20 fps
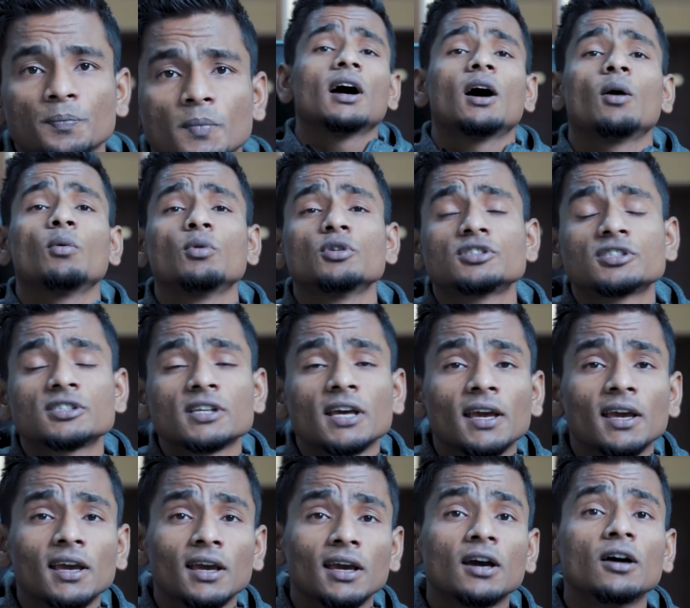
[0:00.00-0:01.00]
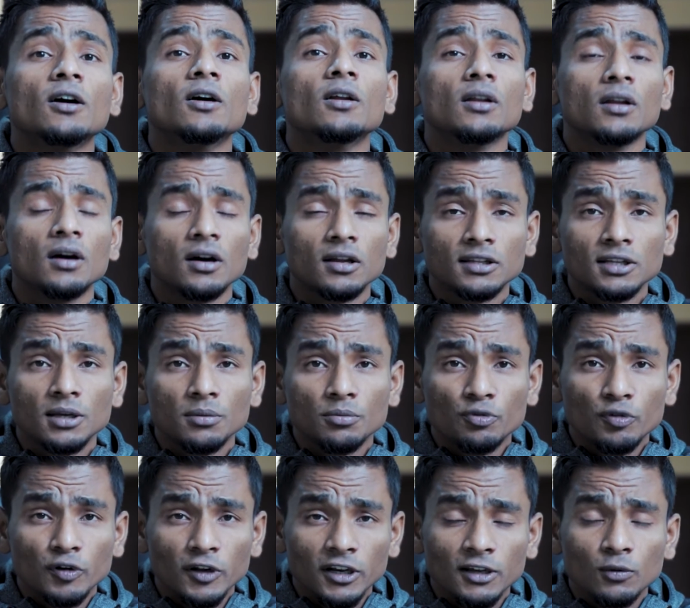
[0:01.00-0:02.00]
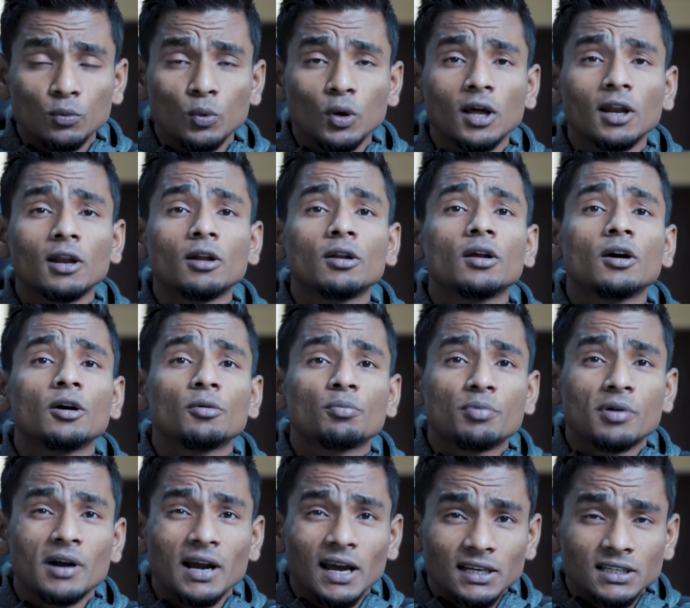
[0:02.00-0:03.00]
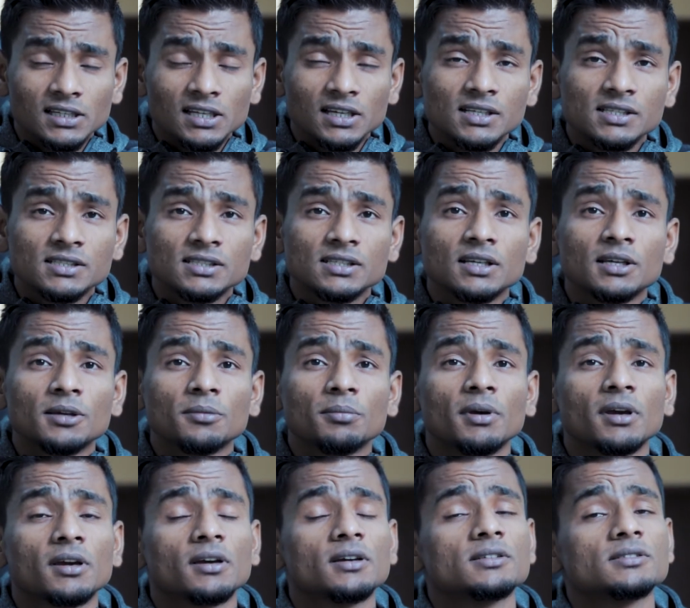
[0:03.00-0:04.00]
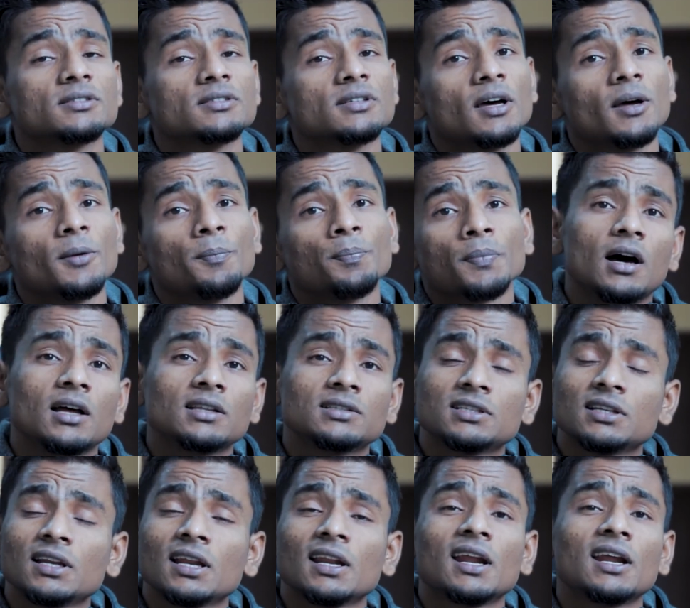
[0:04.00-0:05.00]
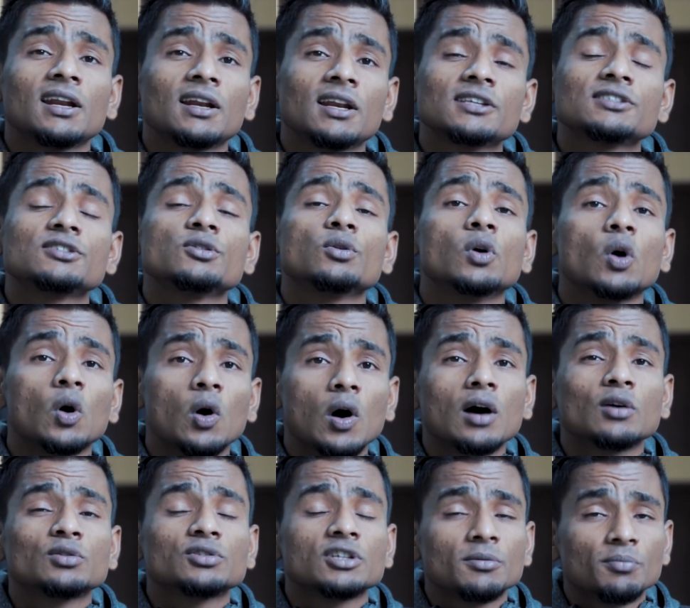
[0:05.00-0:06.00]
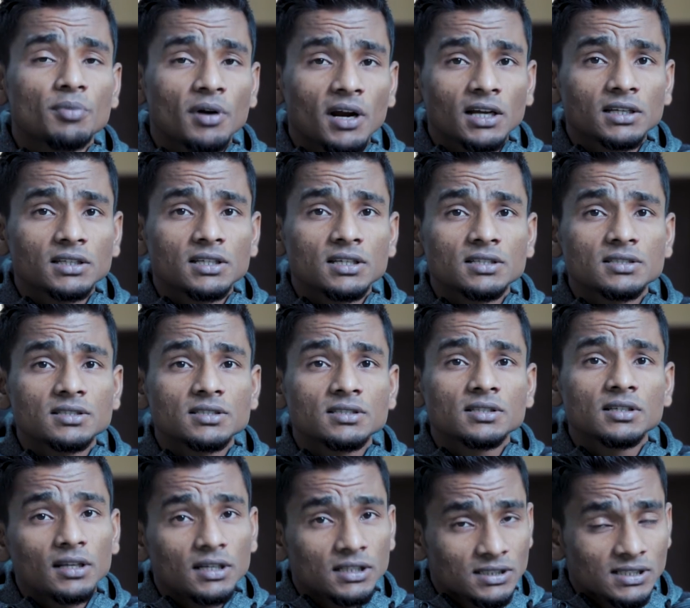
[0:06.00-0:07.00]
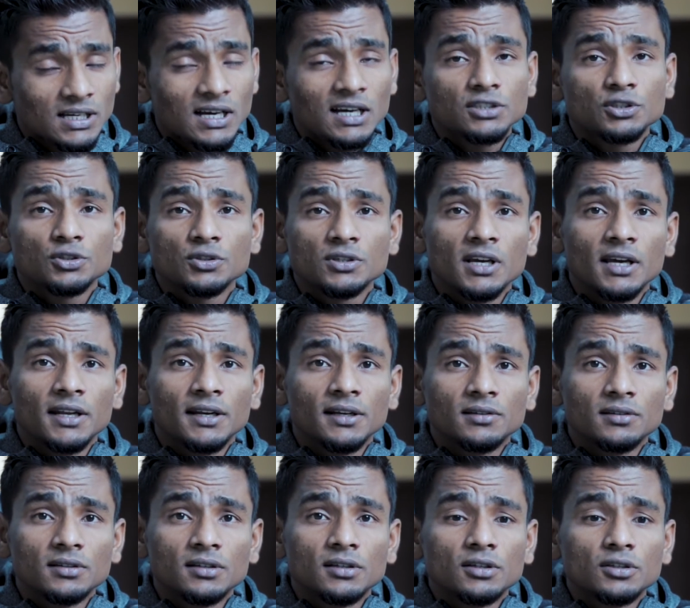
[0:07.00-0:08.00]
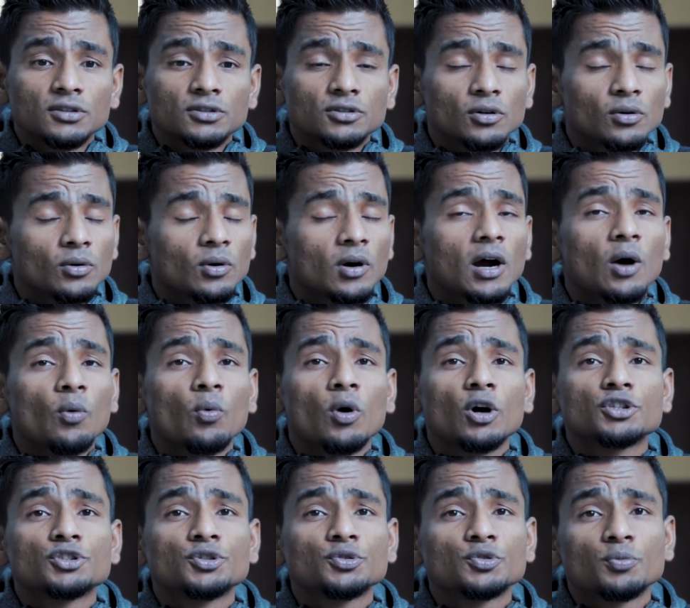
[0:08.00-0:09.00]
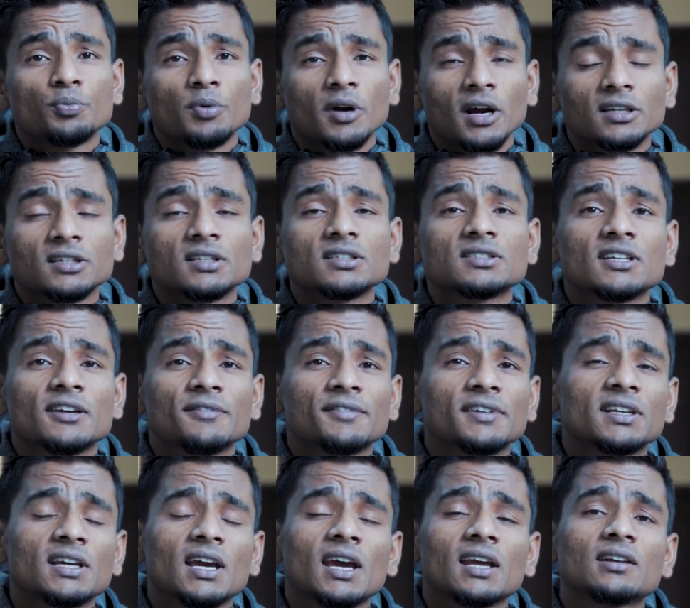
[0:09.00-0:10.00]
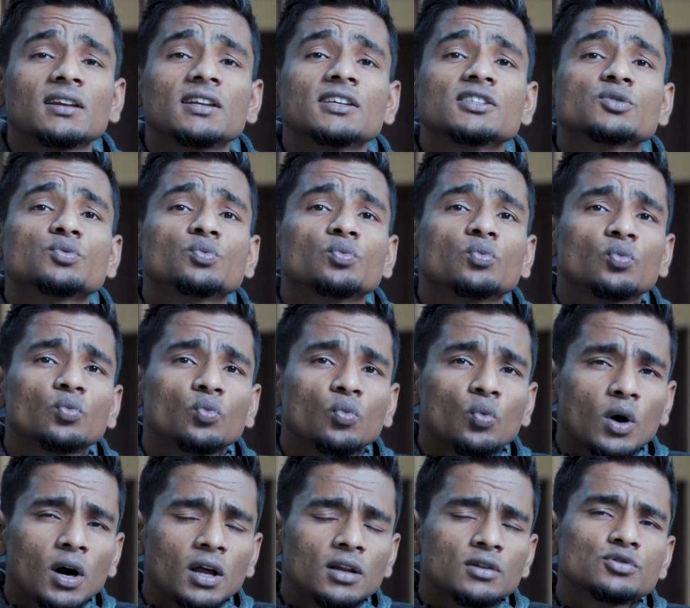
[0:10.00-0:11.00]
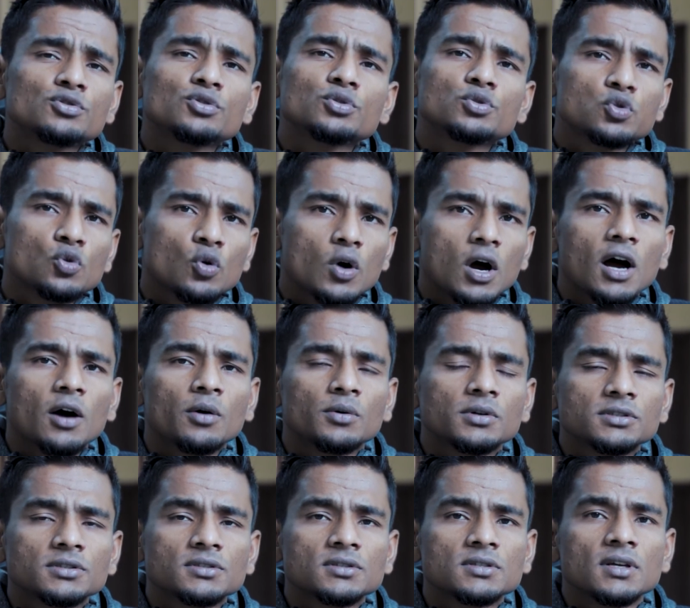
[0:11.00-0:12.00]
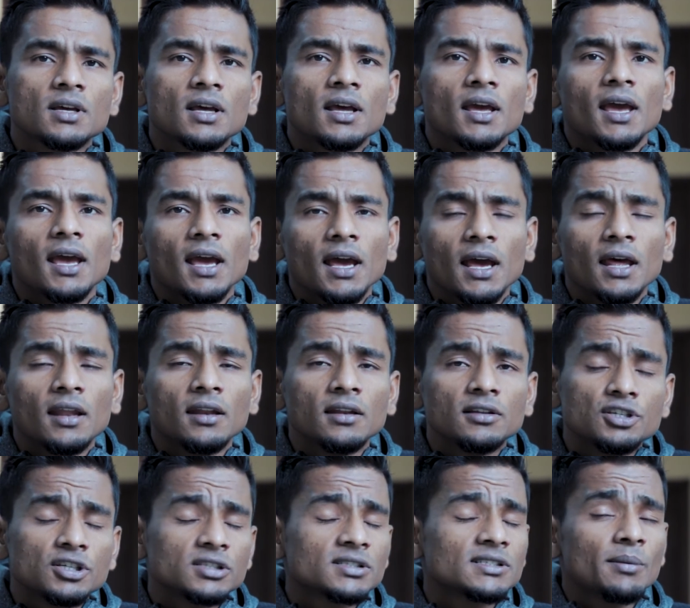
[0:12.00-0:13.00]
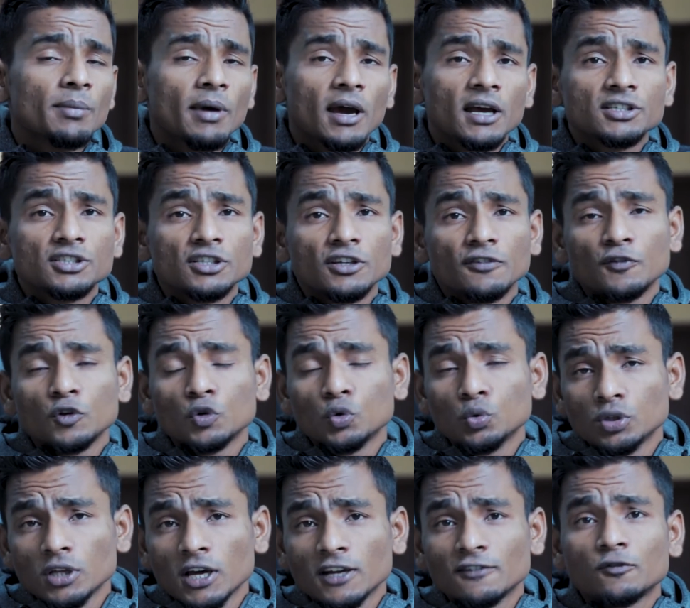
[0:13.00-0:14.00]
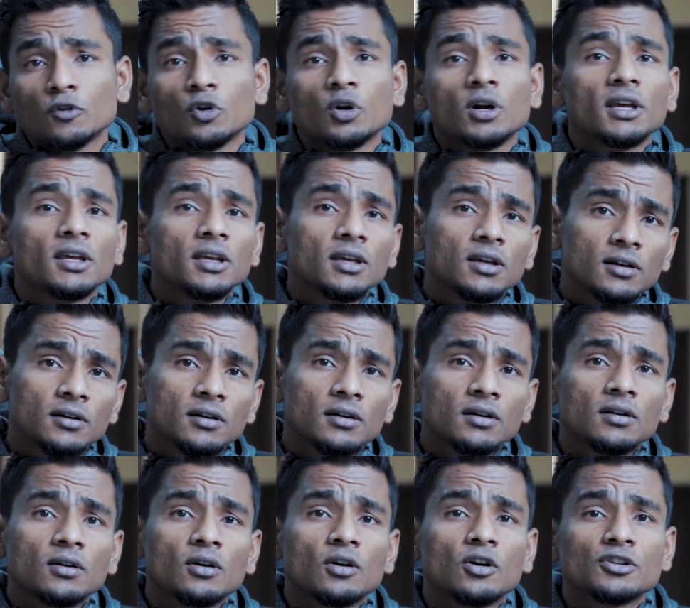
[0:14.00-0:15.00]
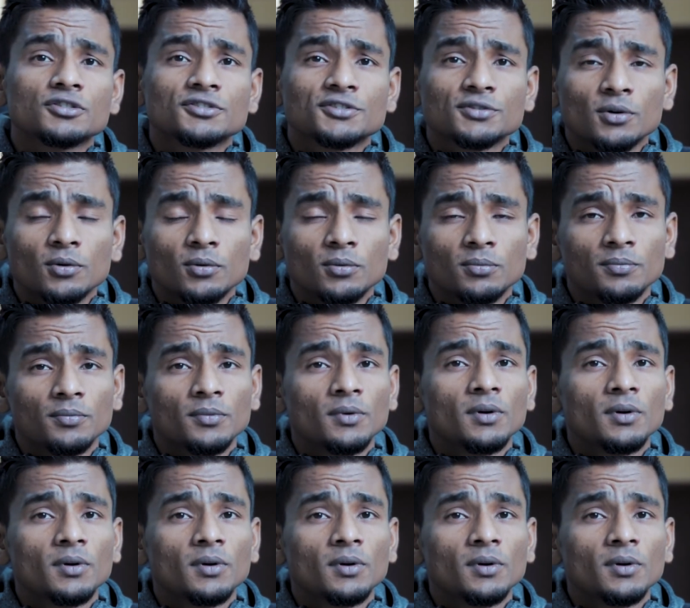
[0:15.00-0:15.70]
I would say learn them really well, practice, because until and unless you go out and practice, it is hard to get it. So I want you to practice every day at least 1 to 2 hours, and just imagine if you do that for a year or so,